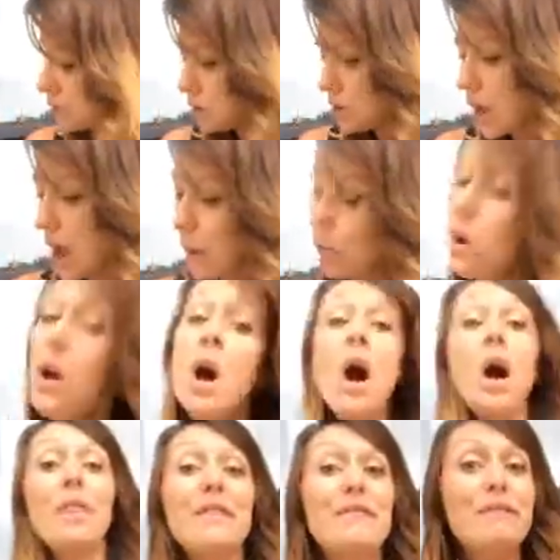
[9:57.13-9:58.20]
So
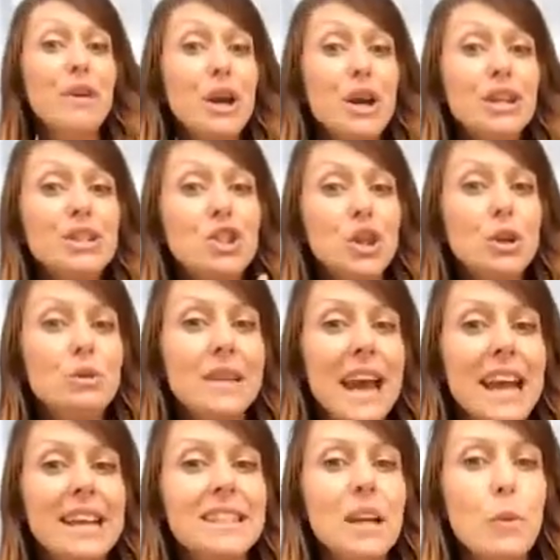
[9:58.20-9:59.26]
on the first 2
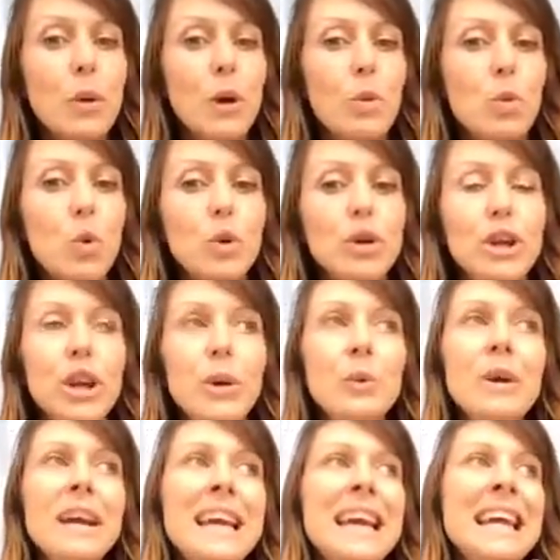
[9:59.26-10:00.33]
days, I will warn you,
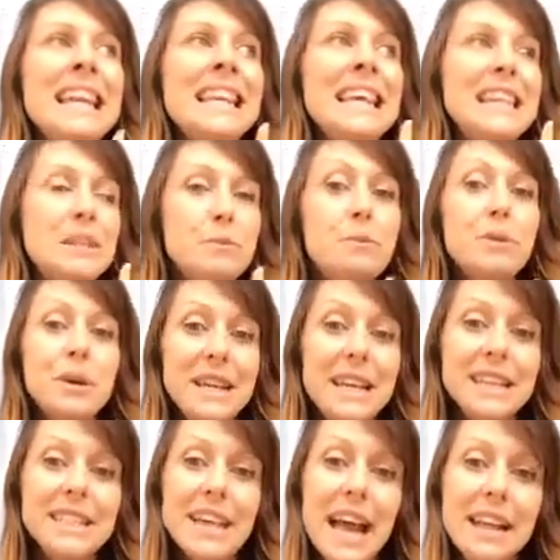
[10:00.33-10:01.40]
it's pretty
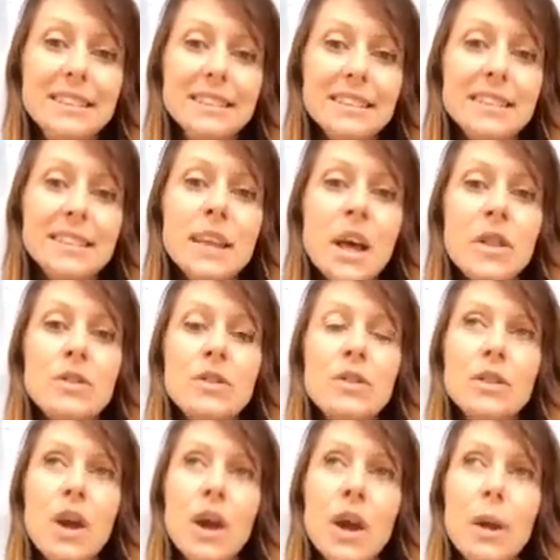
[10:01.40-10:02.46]
intense.
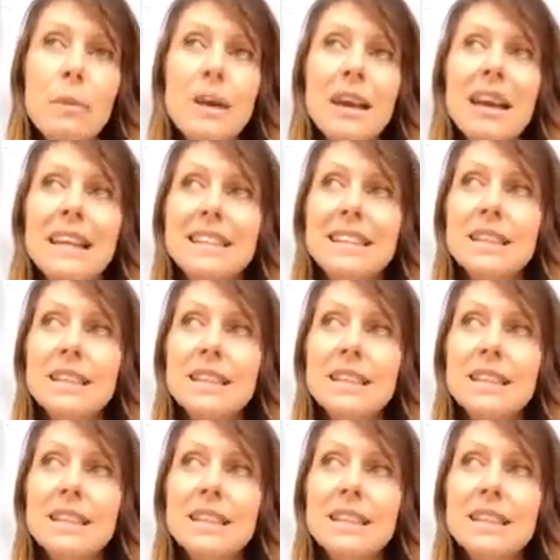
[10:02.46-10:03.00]
It's